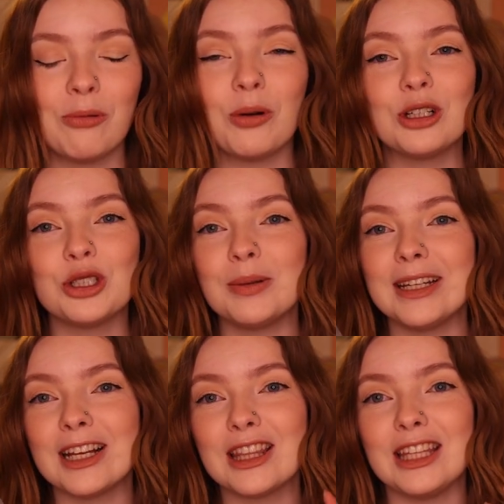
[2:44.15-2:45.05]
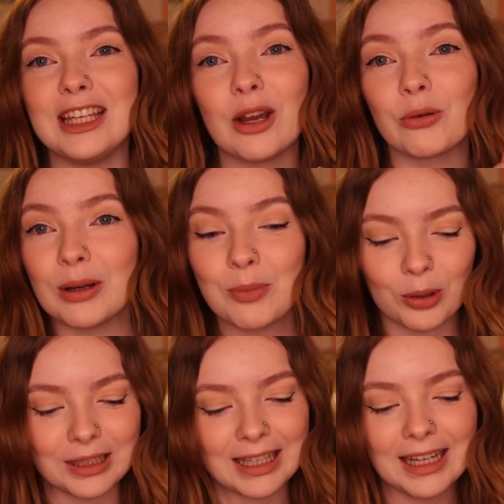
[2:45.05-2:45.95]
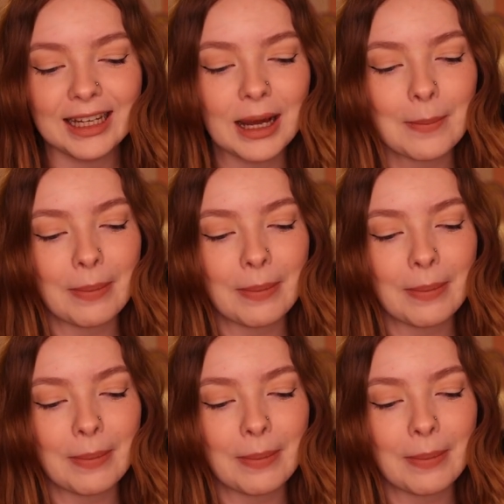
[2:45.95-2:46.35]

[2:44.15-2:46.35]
We're doing The Reborn King